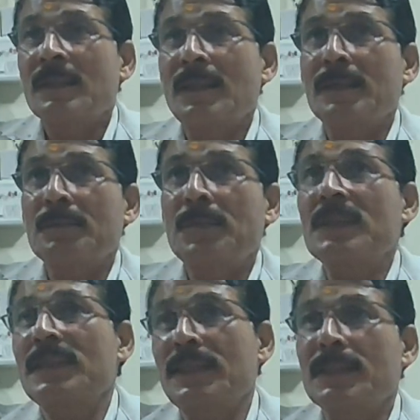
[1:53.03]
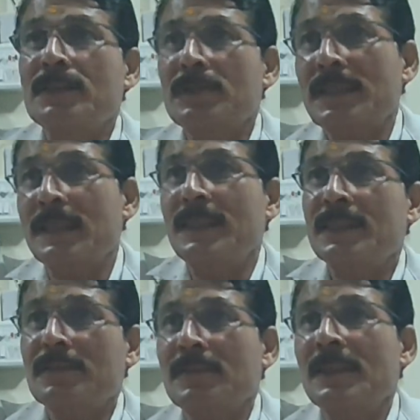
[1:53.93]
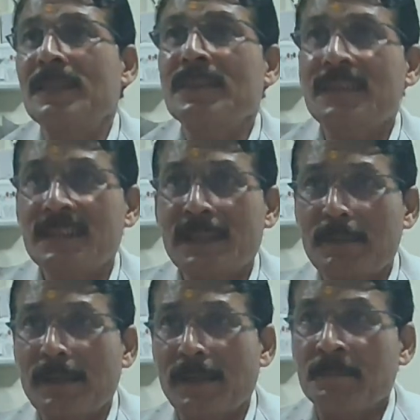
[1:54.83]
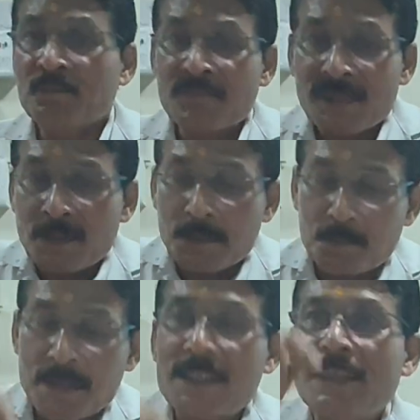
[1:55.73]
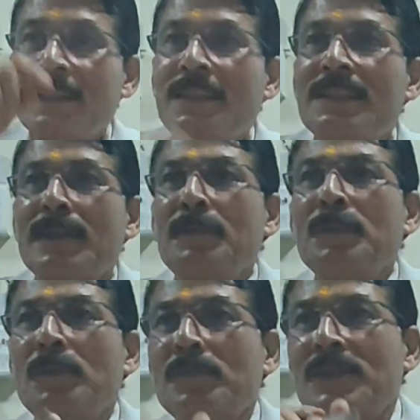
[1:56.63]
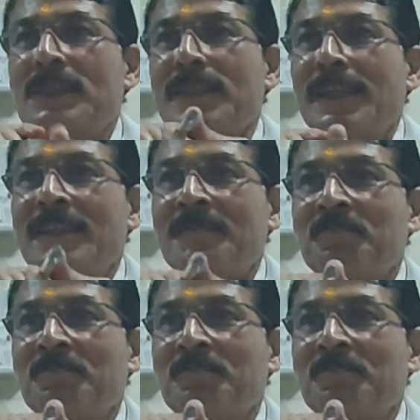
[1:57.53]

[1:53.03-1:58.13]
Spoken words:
Then first generation, second generation, third generation is coming up. Basic is coming from this net.